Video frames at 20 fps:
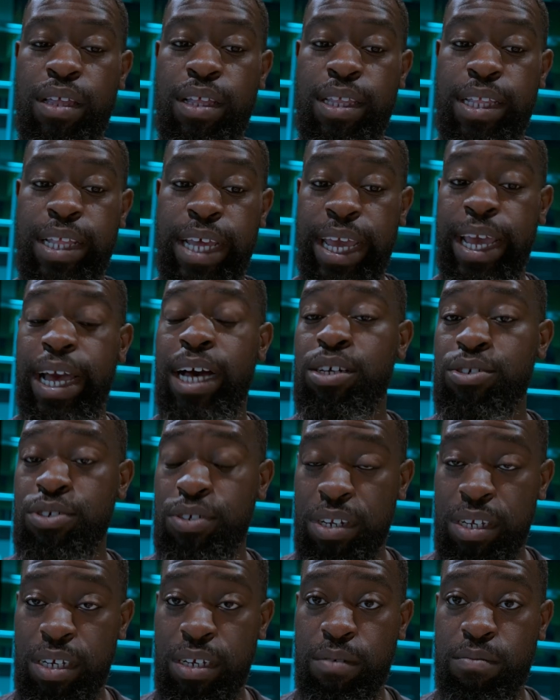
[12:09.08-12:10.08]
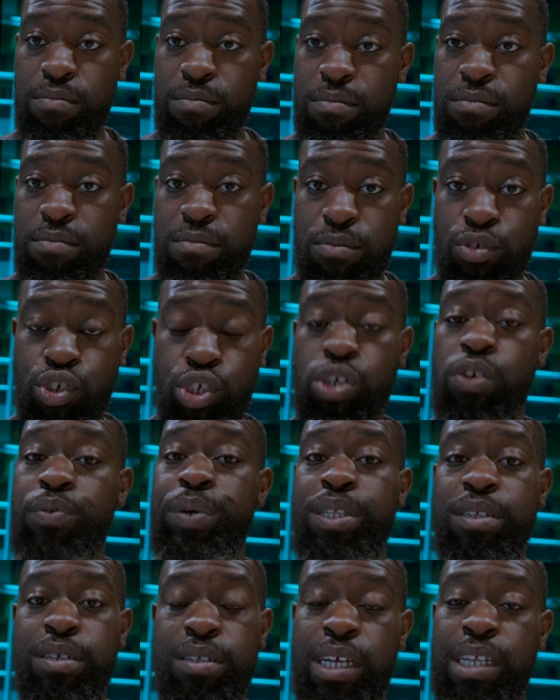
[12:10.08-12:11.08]
they actually show
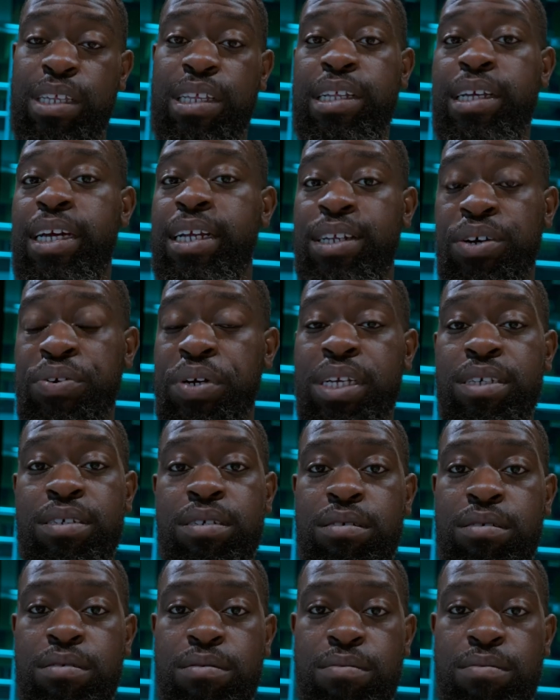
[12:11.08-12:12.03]
it that there is,